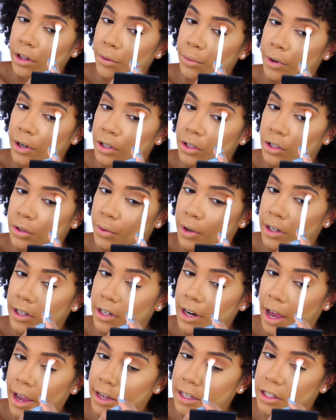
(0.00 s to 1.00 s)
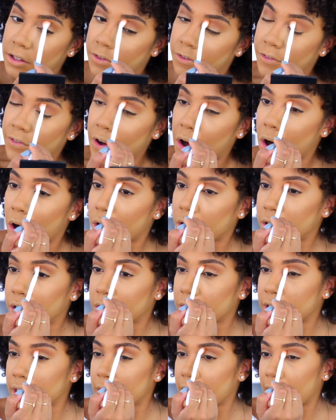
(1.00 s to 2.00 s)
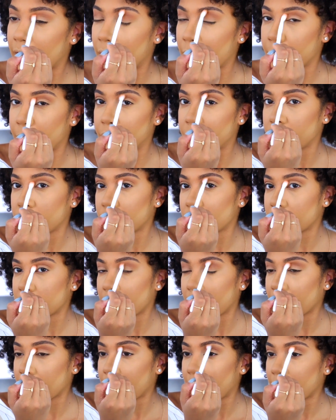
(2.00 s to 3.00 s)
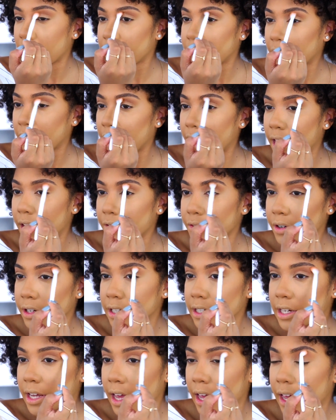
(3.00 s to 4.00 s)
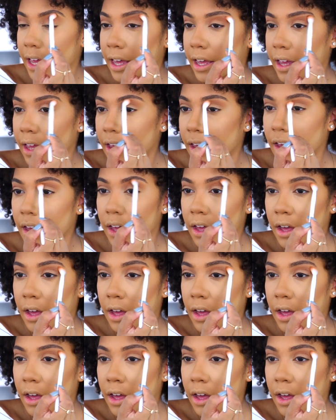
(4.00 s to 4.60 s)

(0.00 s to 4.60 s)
I really want to do a nice fall look today, but just like kind of like an everyday